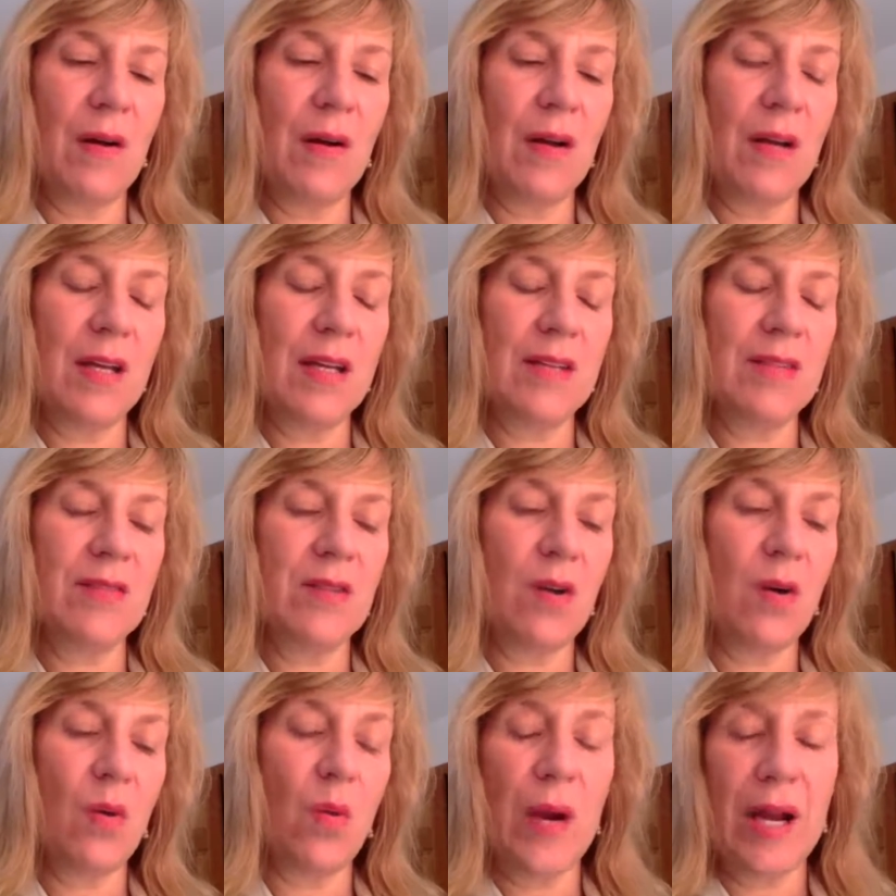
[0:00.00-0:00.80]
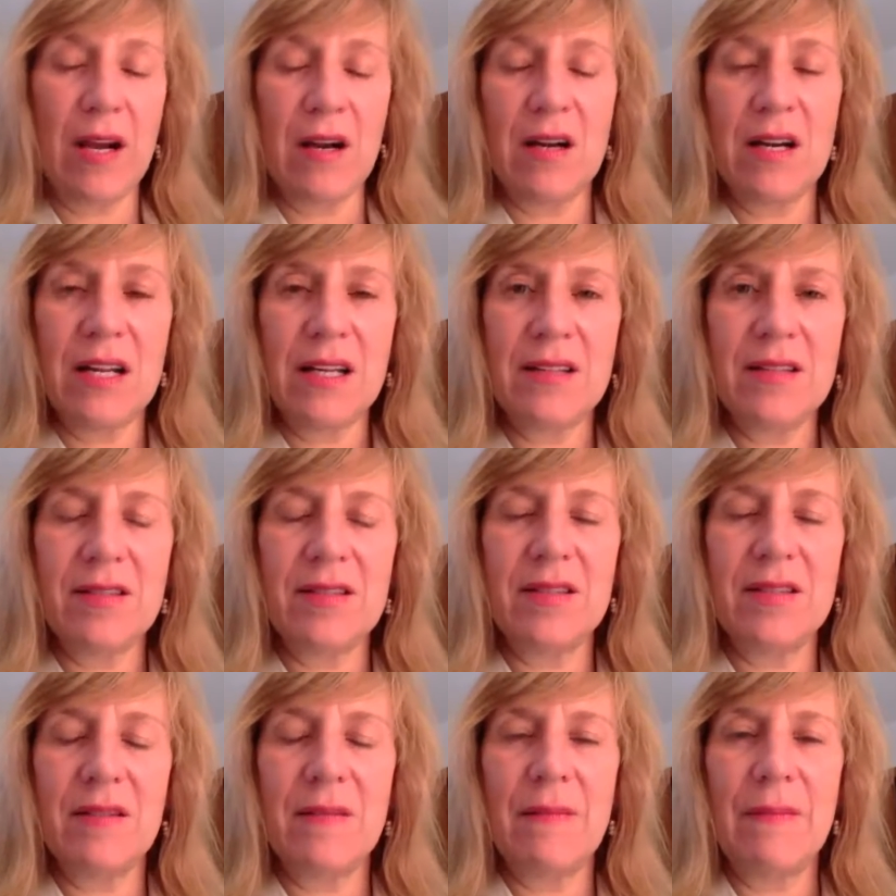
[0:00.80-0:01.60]
is
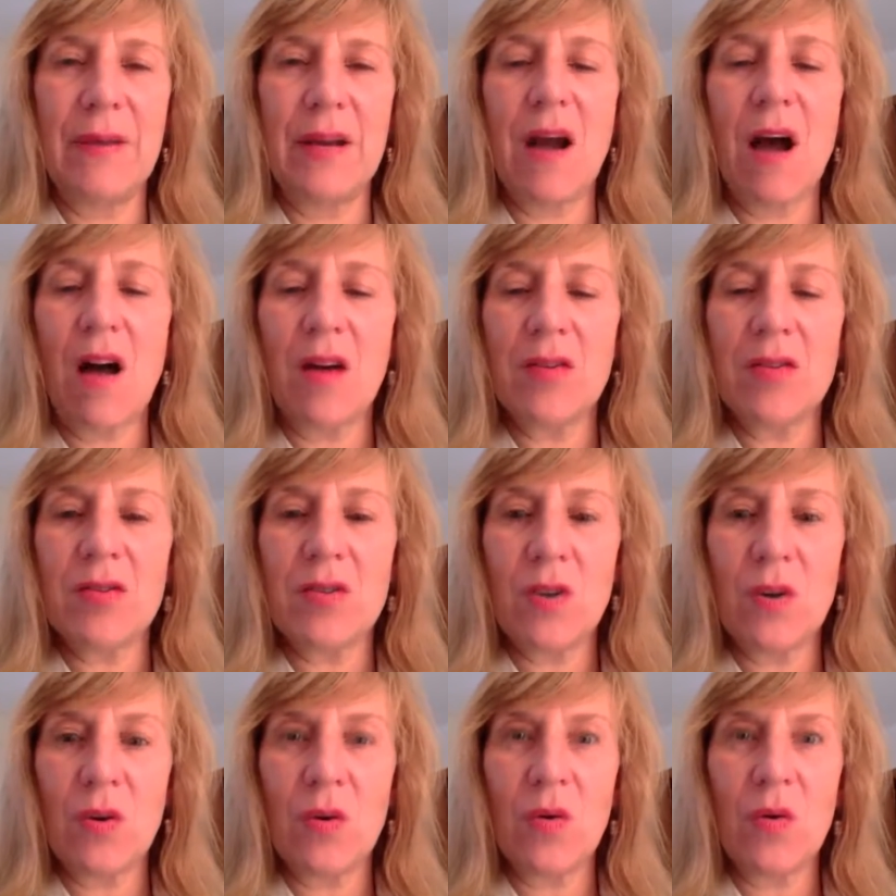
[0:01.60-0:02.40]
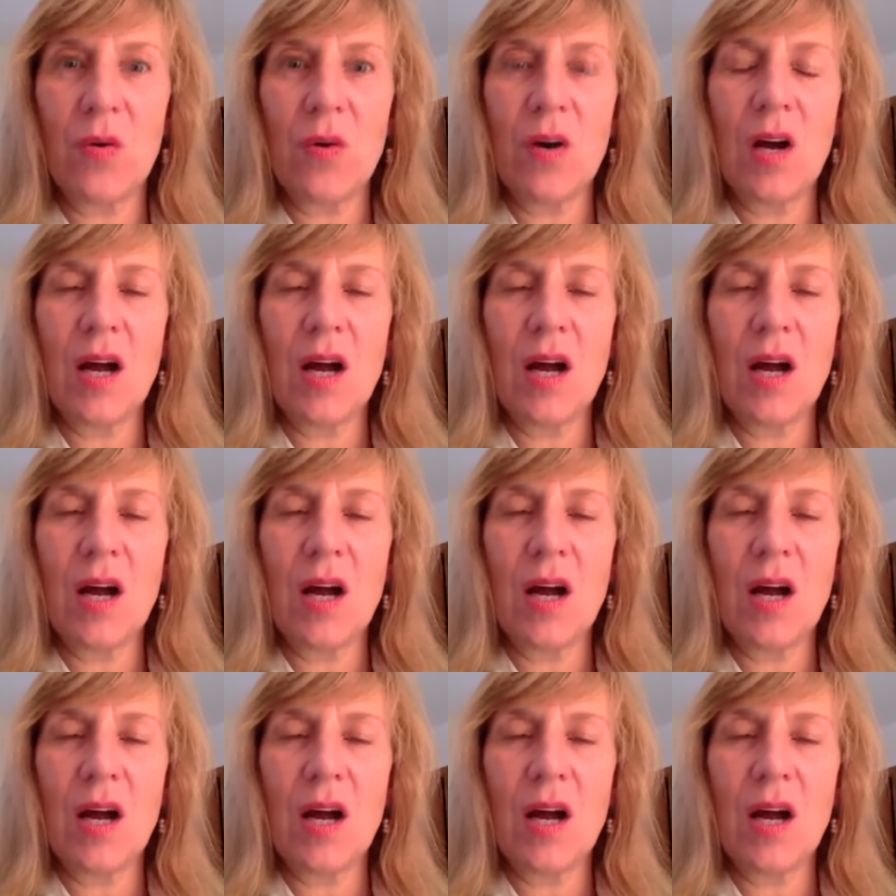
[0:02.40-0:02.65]
awareness, but also